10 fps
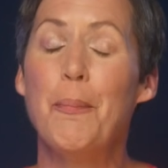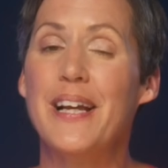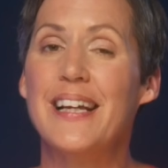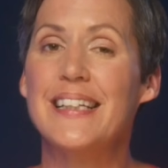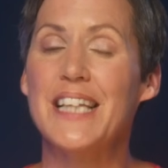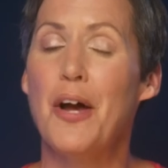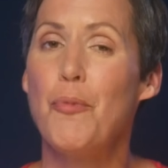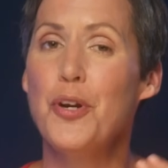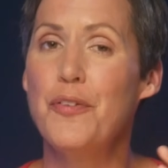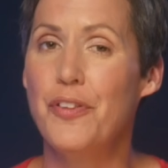because I'm
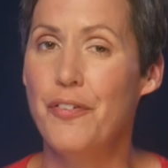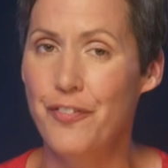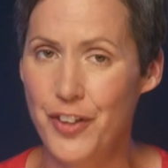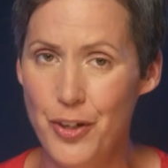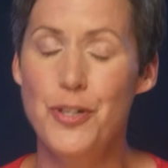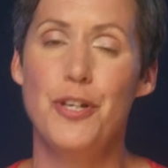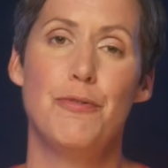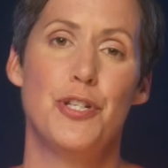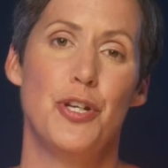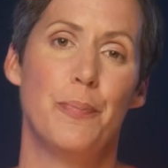one of the few
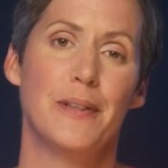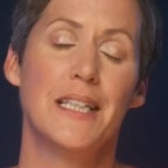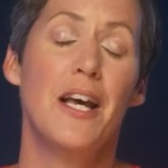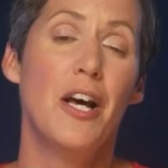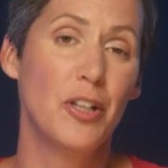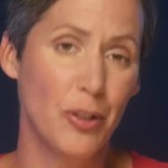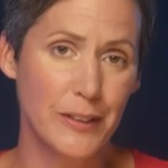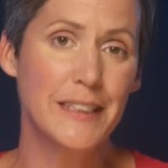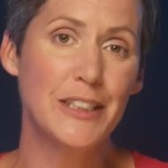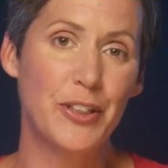YouTubers
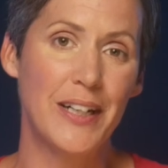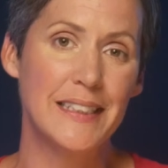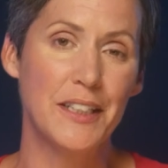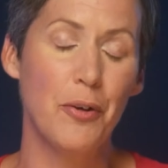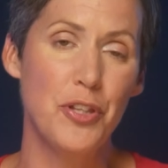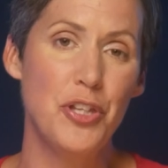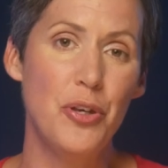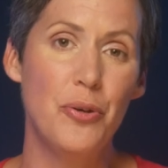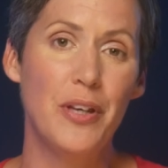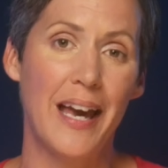concentrating on
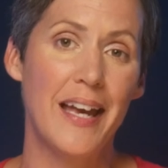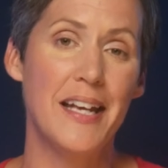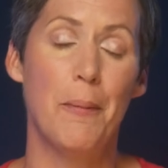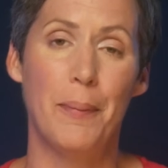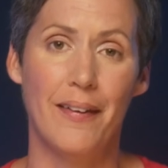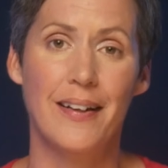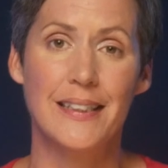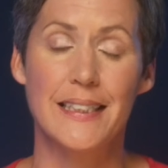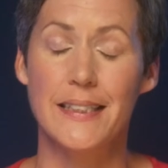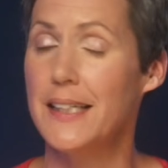UK appliances.